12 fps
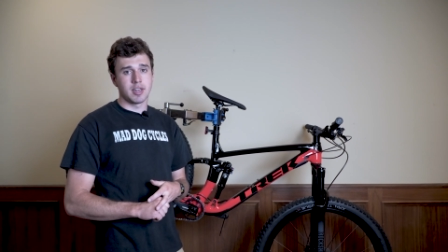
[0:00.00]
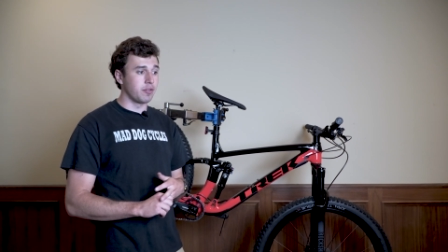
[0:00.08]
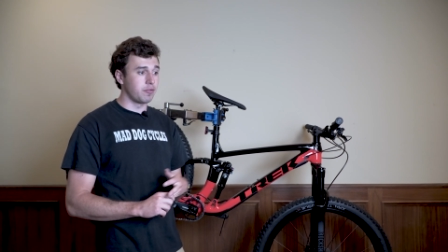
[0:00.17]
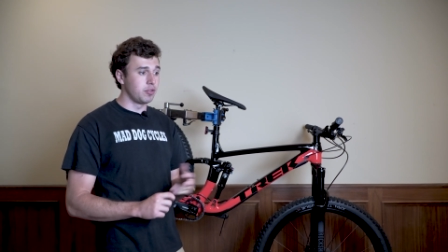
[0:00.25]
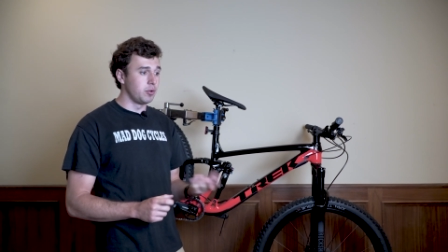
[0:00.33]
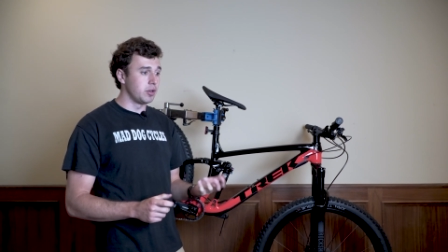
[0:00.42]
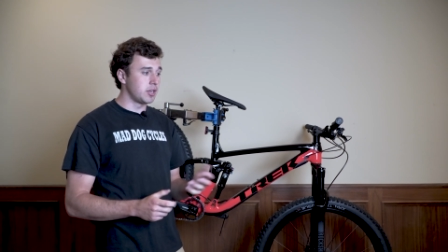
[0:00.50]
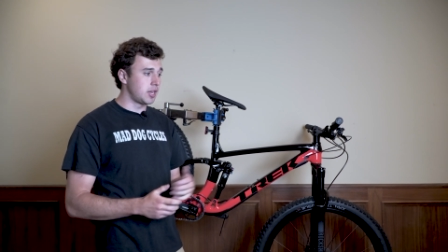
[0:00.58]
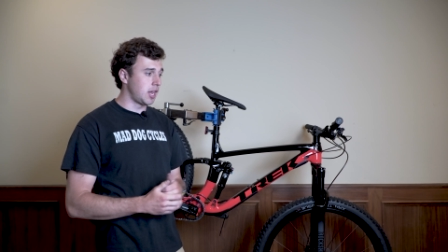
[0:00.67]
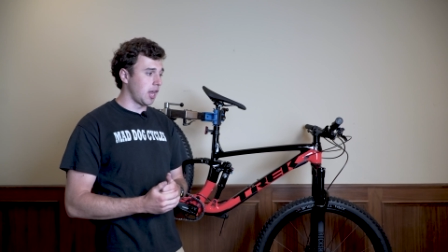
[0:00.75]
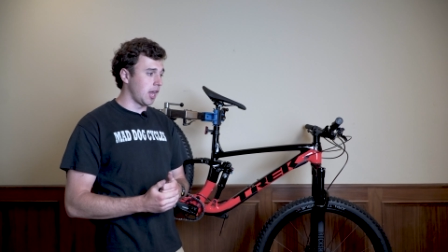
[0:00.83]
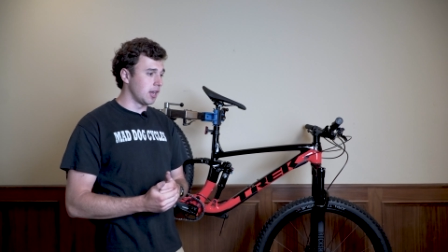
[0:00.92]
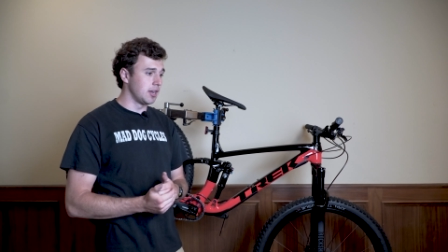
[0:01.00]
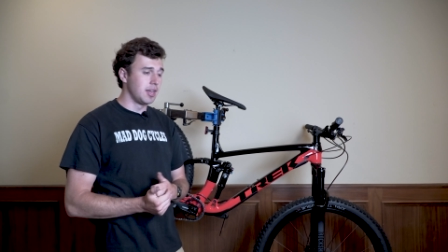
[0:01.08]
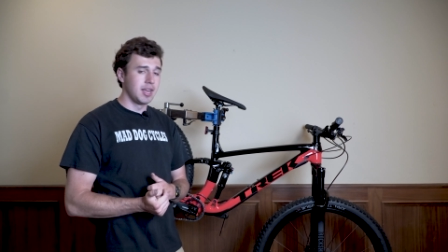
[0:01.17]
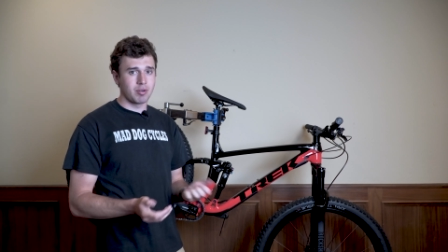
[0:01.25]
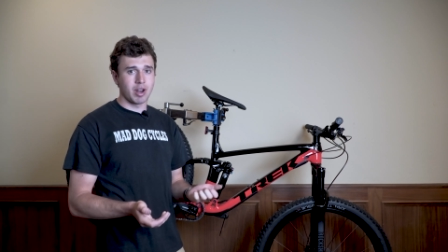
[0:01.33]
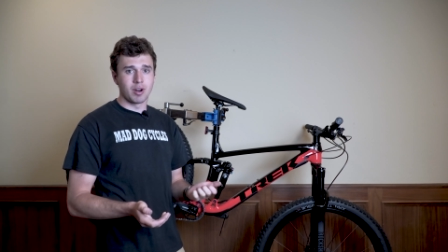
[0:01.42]
the fluid can
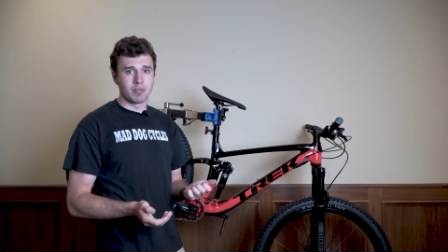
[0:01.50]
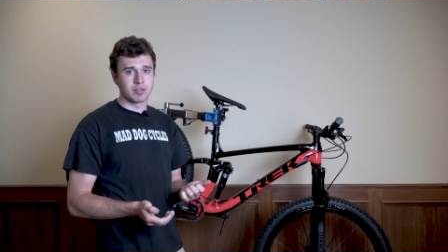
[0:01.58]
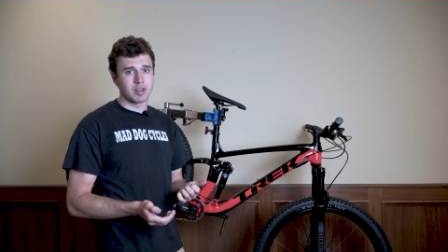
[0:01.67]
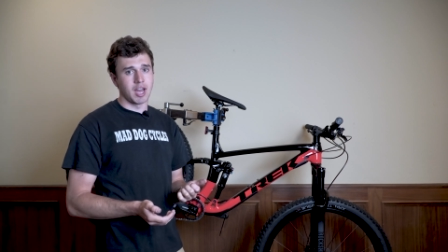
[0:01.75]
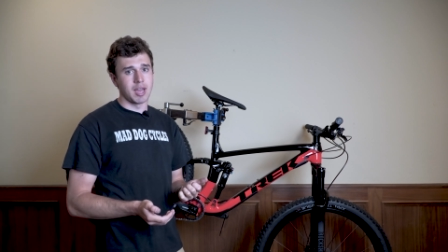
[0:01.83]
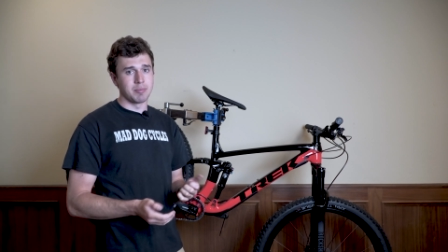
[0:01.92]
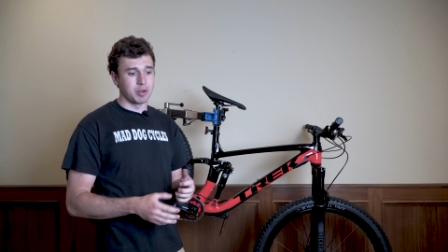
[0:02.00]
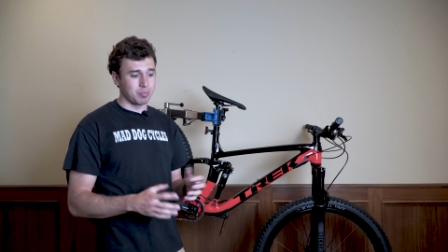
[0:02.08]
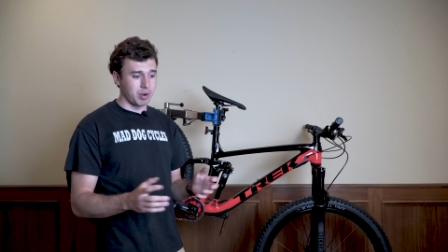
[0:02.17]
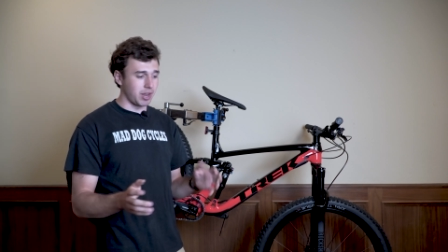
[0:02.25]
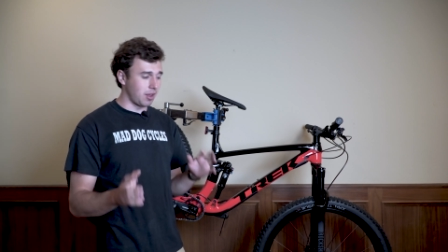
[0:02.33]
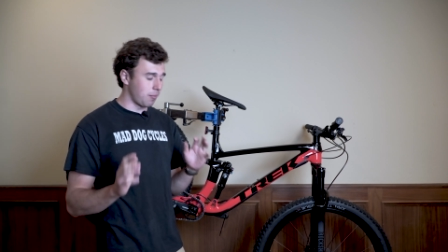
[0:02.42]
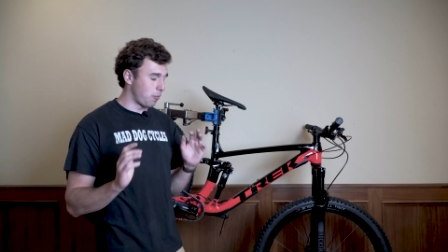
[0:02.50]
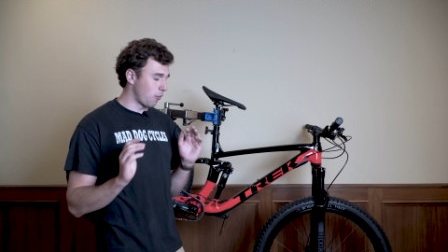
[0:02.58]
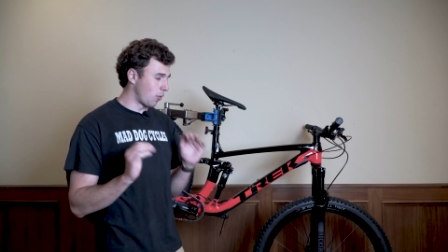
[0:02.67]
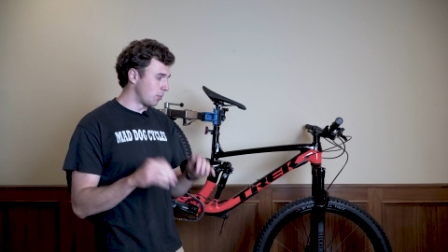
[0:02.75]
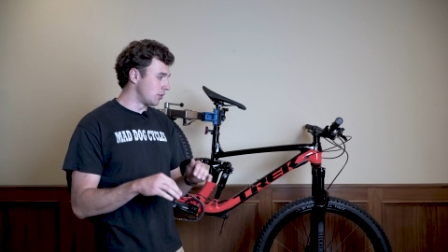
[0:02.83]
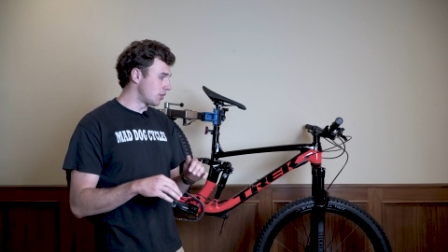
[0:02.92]
degrade over time and your braking
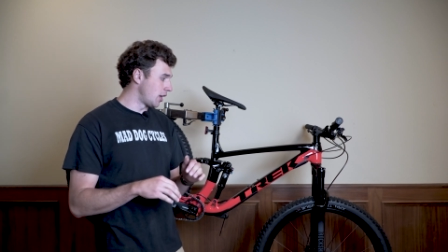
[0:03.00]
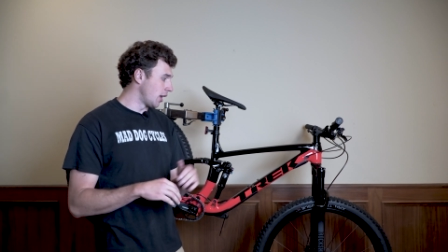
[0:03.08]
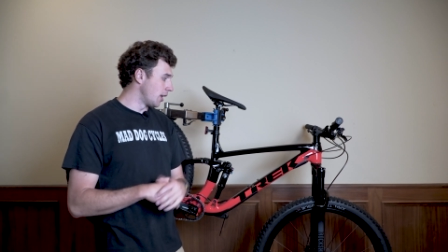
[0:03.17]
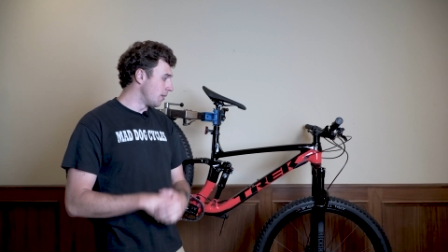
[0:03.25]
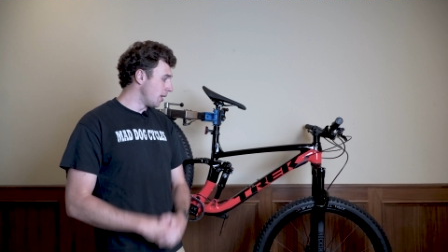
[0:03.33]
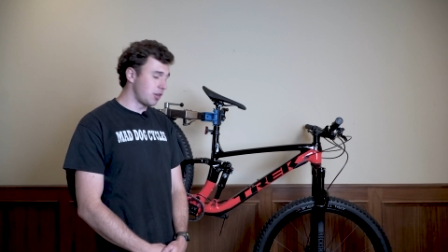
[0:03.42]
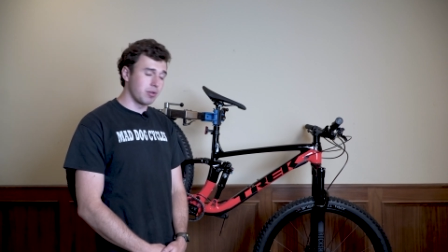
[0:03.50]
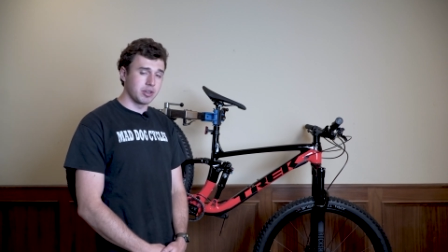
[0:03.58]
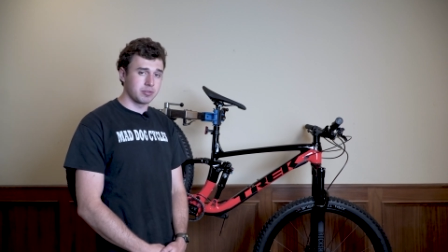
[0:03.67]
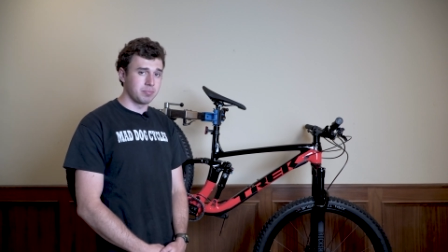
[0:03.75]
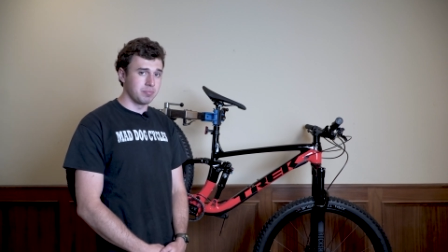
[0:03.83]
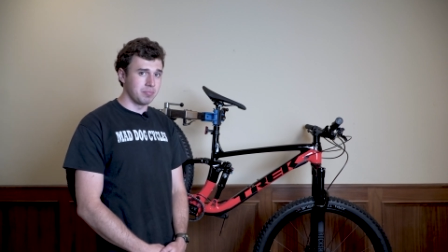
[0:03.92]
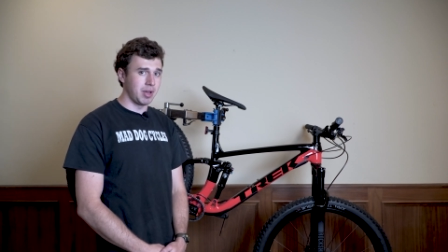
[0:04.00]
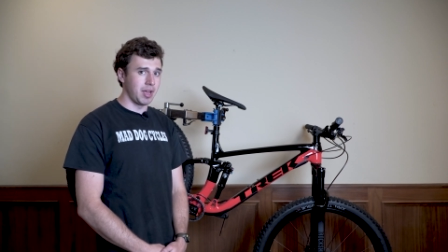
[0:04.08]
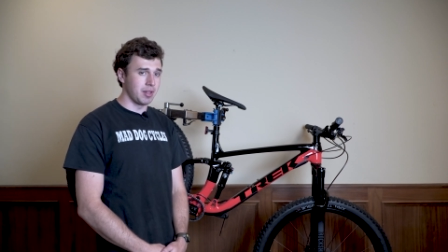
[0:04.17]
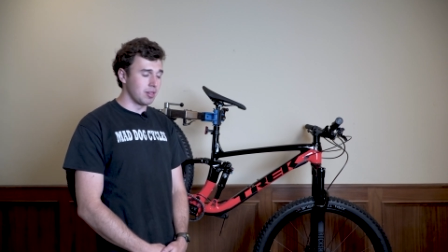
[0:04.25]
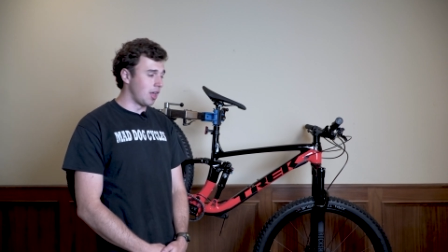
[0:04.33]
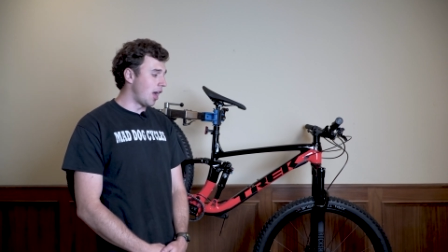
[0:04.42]
performance can decrease
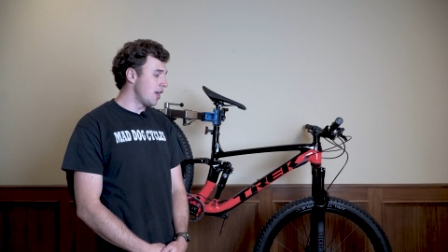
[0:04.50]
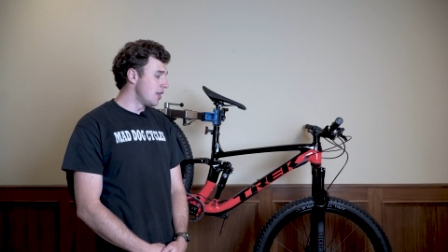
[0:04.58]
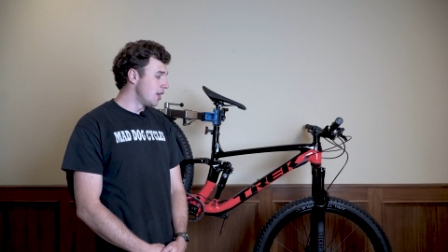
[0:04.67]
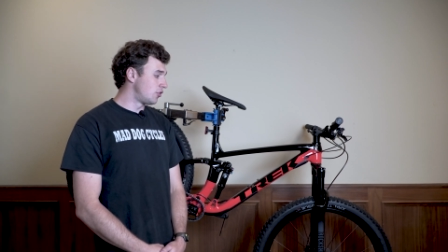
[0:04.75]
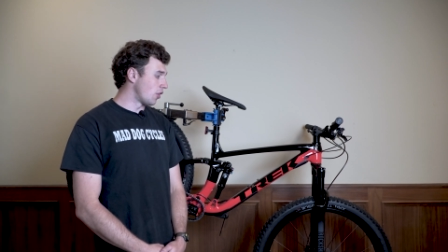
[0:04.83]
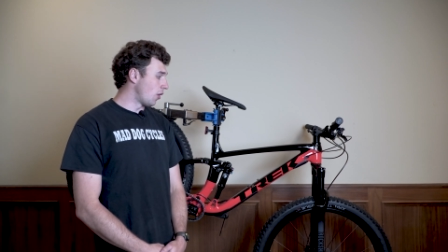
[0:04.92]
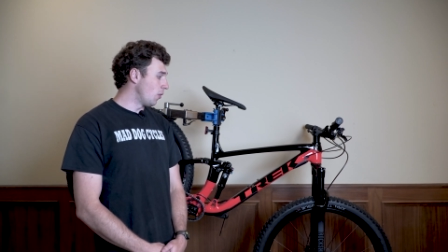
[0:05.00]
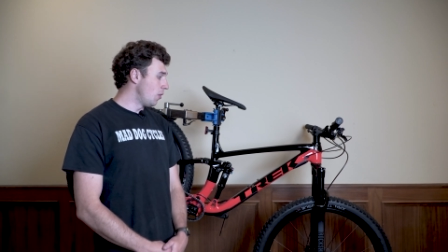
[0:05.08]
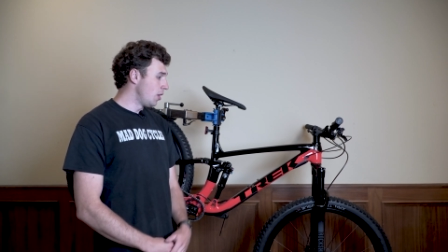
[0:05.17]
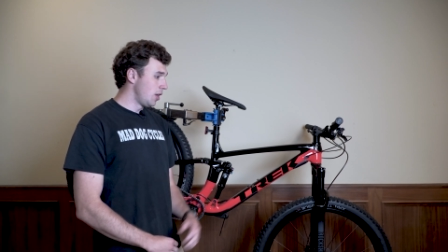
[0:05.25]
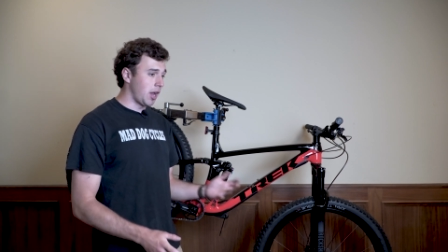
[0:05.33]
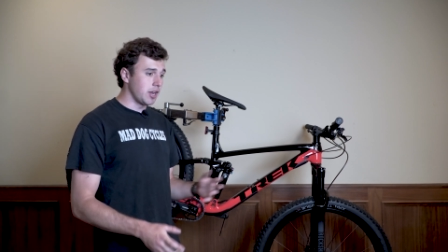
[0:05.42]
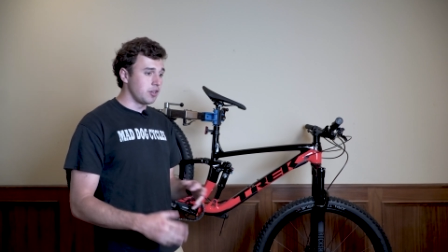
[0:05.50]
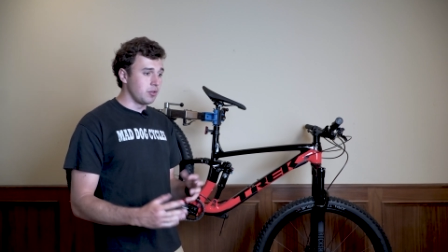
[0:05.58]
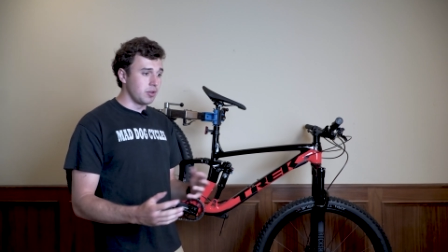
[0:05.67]
by a lot. And so by